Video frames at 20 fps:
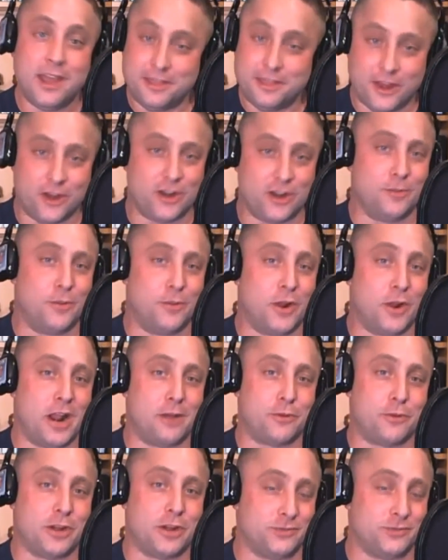they're going to put out a
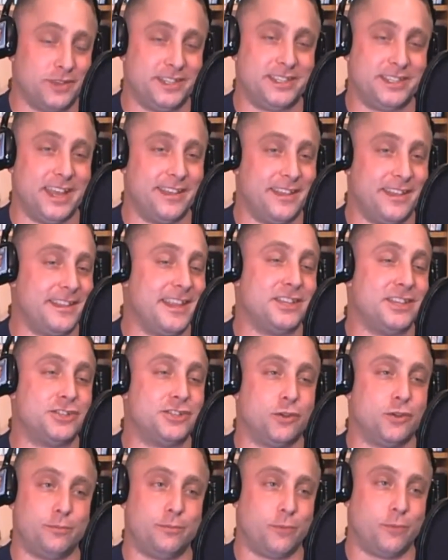press release saying that they
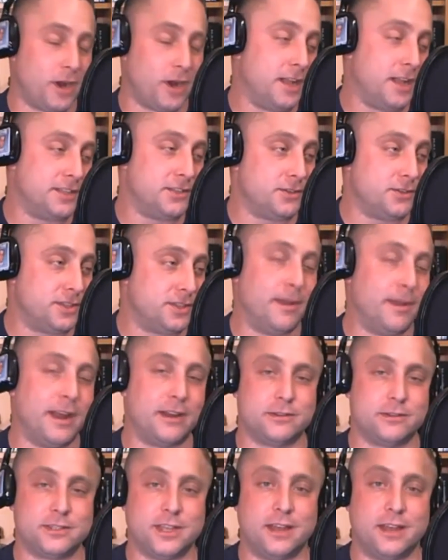sold more consoles than
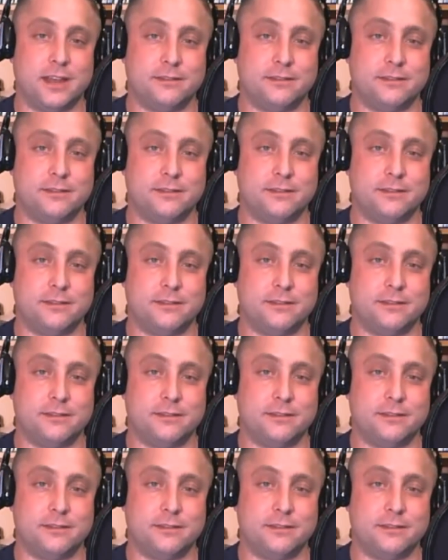Microsoft.